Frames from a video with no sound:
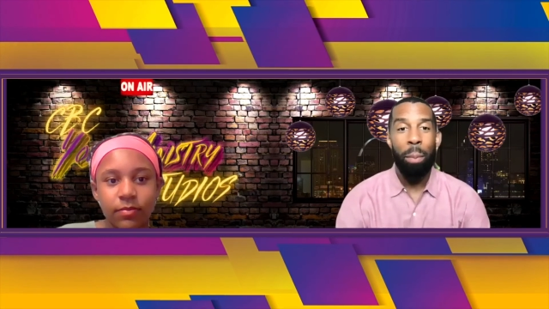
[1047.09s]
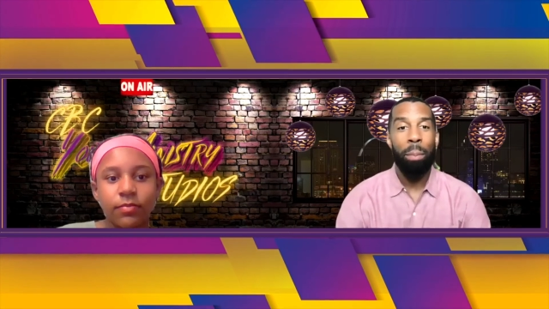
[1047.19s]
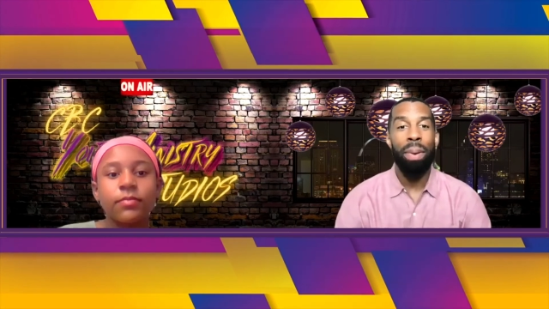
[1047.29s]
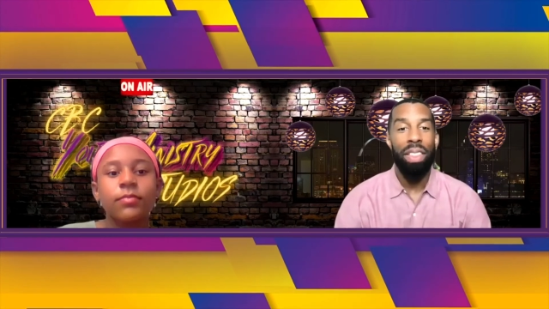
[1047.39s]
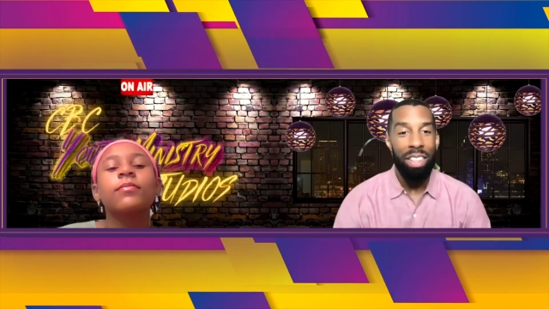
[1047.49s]

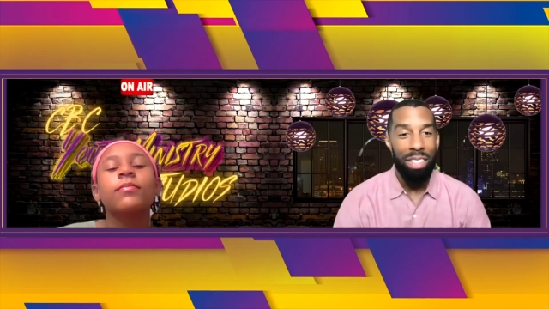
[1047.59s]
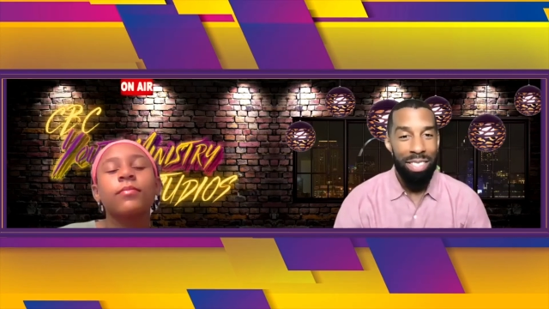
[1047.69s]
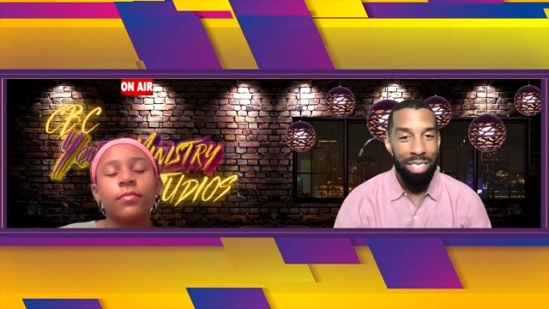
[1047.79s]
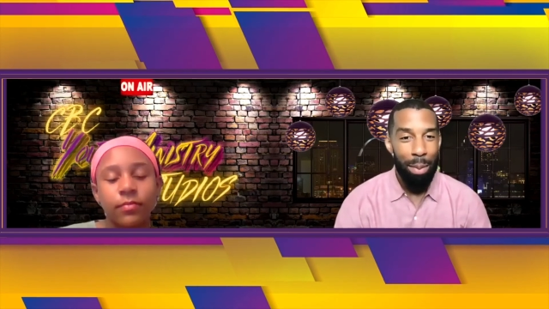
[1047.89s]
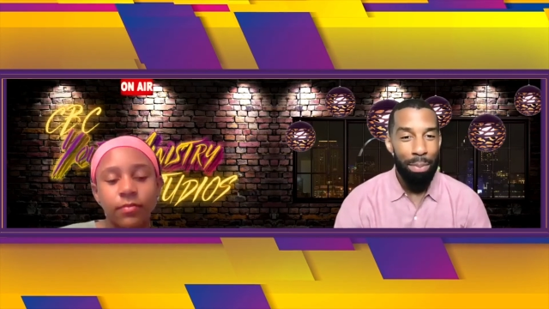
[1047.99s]
Speaker 1: But there's
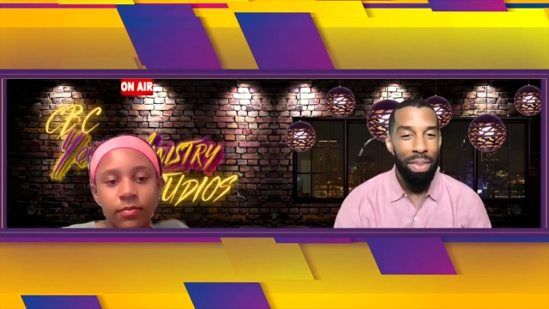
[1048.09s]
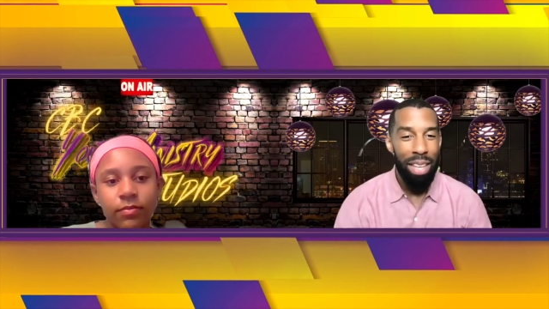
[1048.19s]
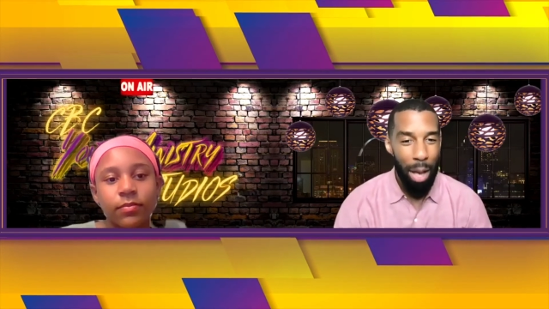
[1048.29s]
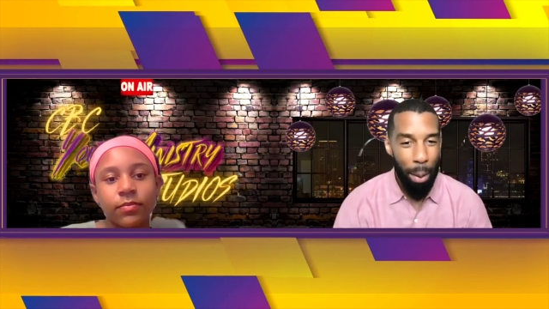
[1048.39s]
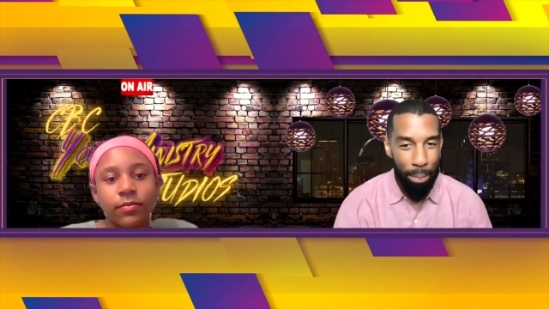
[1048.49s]

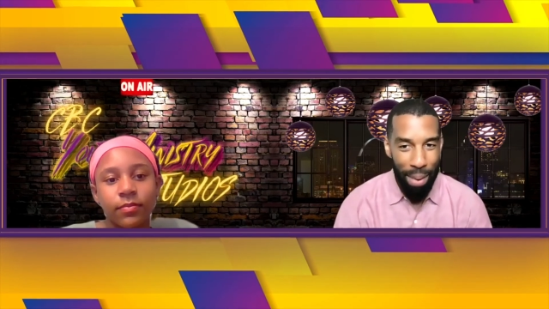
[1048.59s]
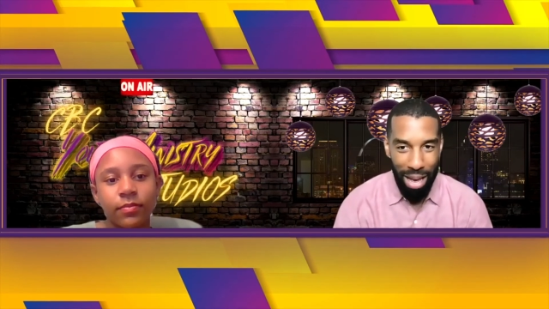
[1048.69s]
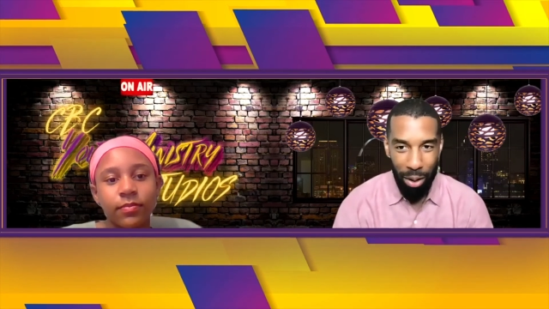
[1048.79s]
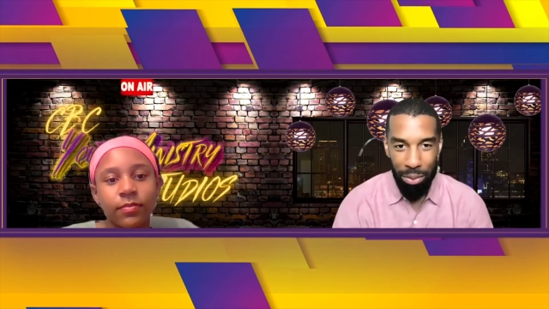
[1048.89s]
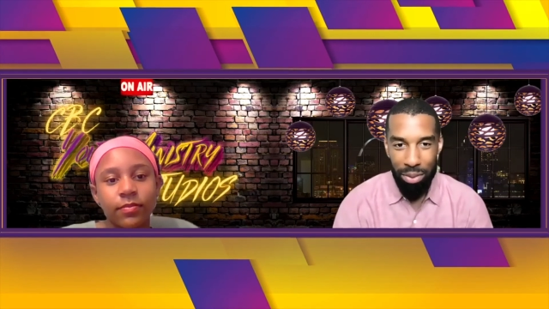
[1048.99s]
something
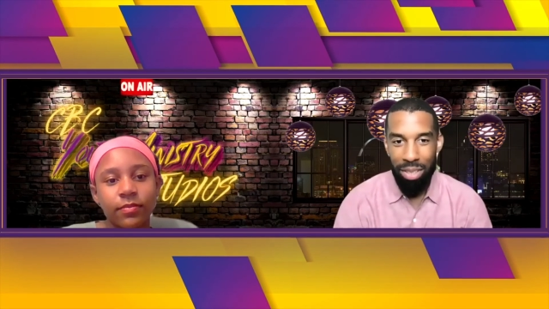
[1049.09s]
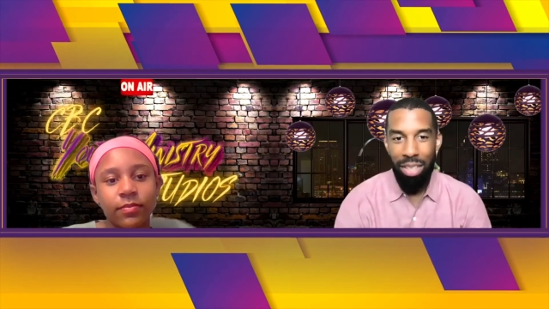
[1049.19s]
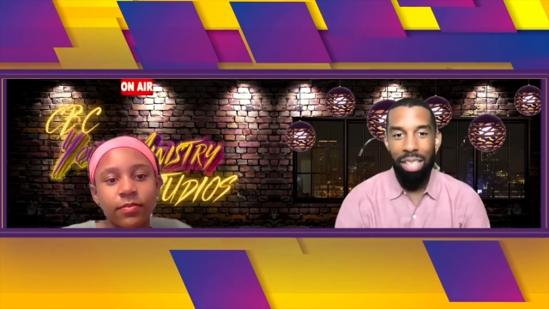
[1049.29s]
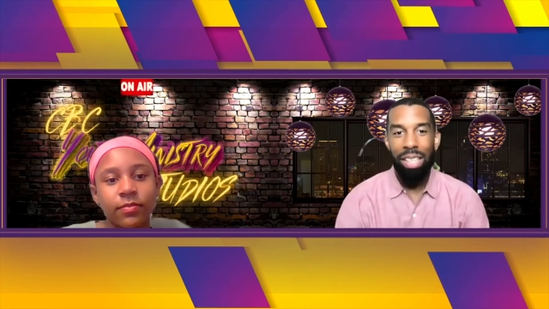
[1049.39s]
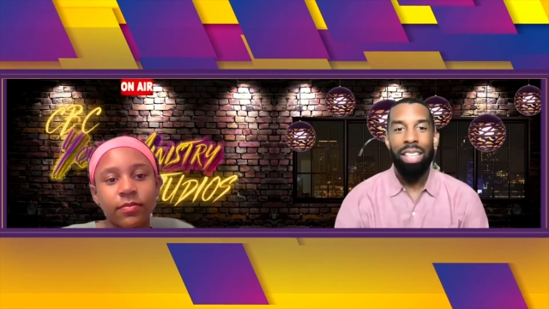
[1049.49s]
about
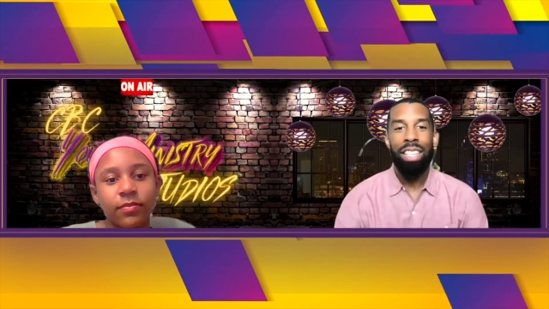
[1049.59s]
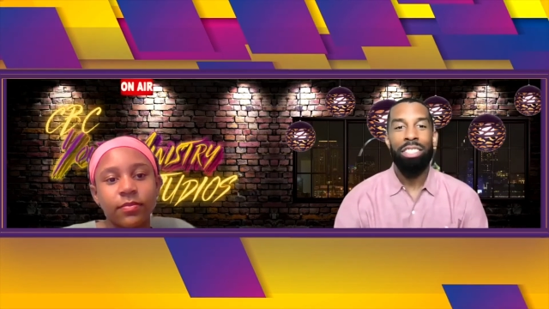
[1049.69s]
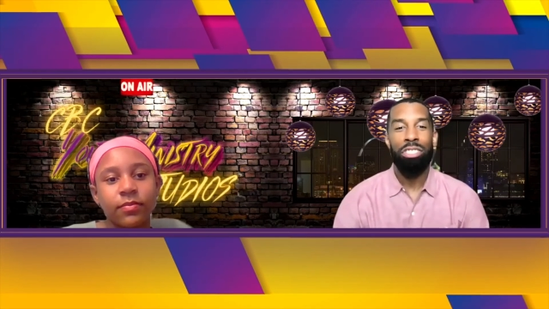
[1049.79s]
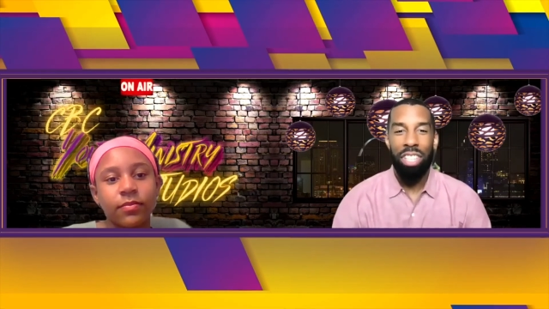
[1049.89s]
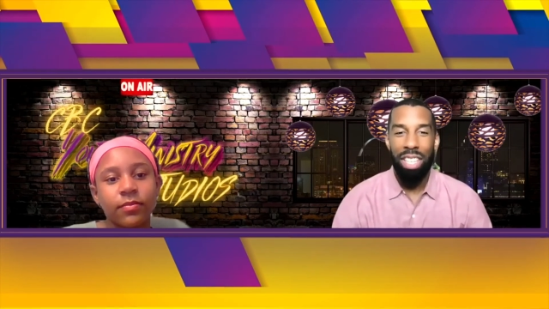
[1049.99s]

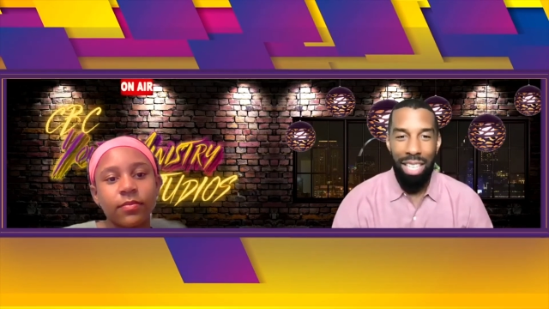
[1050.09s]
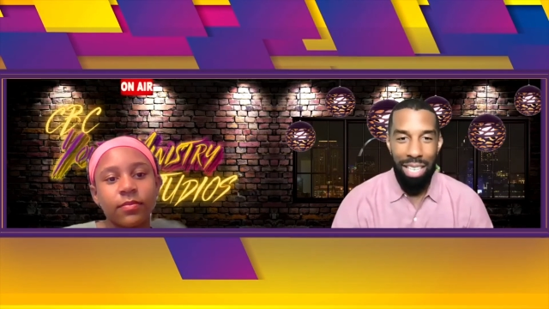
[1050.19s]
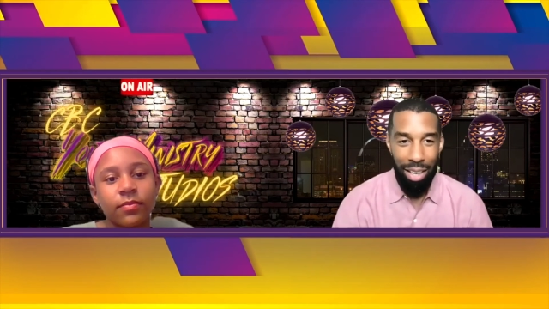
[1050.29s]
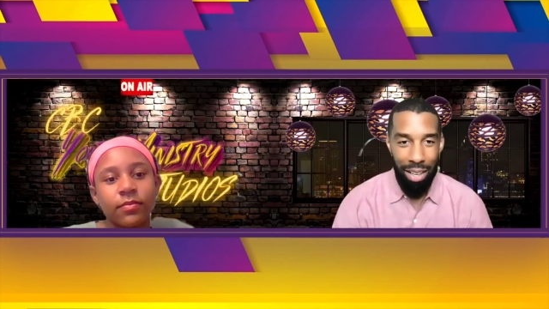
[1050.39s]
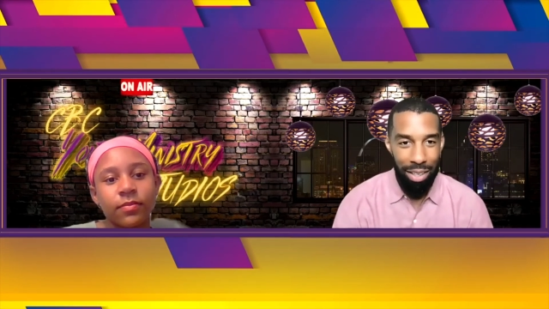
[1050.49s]
chicken
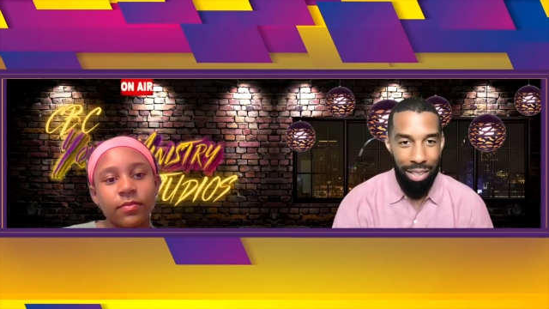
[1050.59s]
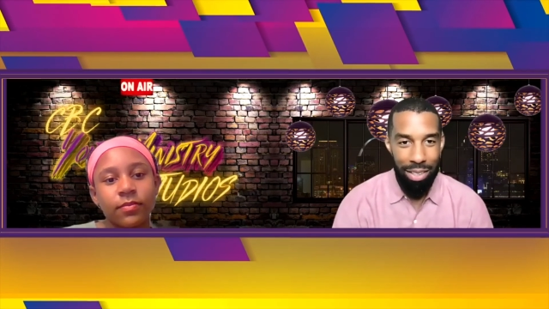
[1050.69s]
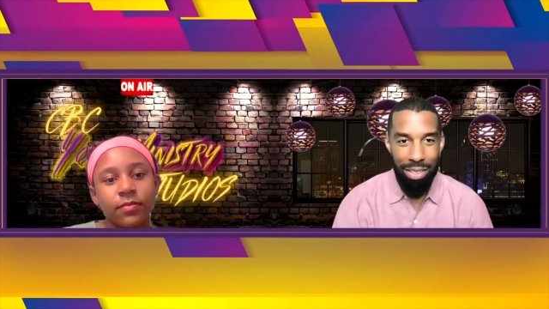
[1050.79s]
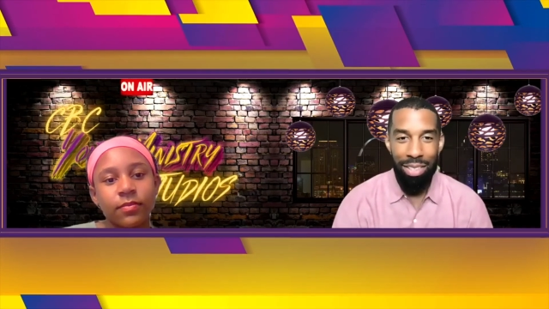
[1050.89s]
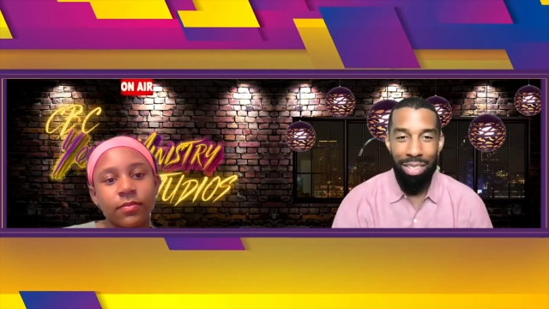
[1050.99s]

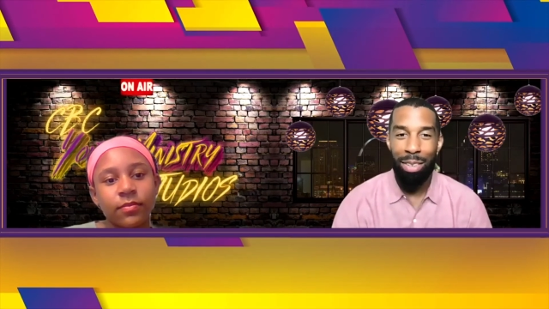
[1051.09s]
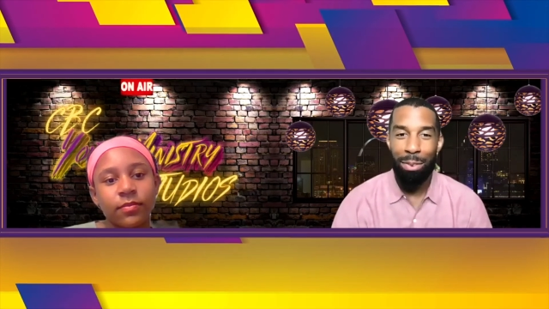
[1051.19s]
nuggets,